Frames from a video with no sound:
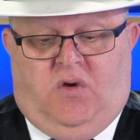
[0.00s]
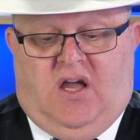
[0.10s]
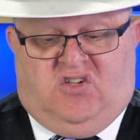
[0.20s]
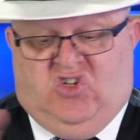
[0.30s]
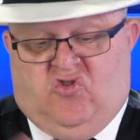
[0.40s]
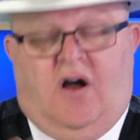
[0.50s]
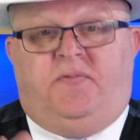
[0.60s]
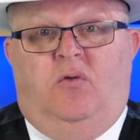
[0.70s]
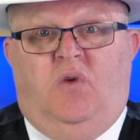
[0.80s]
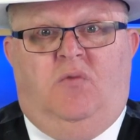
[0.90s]
We actually
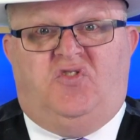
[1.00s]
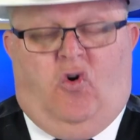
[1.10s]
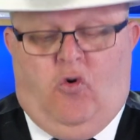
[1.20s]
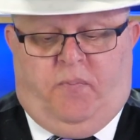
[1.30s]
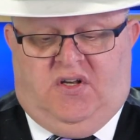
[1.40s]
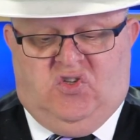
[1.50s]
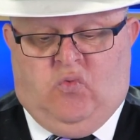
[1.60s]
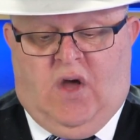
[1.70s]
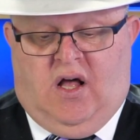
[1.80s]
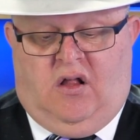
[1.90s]
dropped it when it was open as
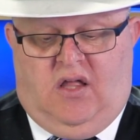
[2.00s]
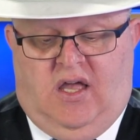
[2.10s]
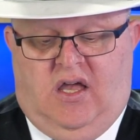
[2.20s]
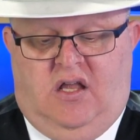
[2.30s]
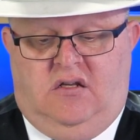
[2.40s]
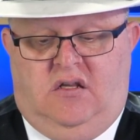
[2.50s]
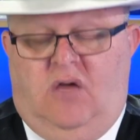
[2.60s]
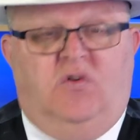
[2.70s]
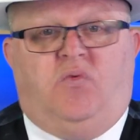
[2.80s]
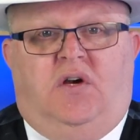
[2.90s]
well, and
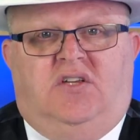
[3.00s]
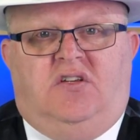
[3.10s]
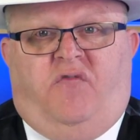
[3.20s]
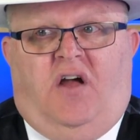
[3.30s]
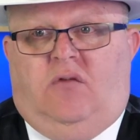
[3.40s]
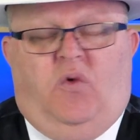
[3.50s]
it was working just fine.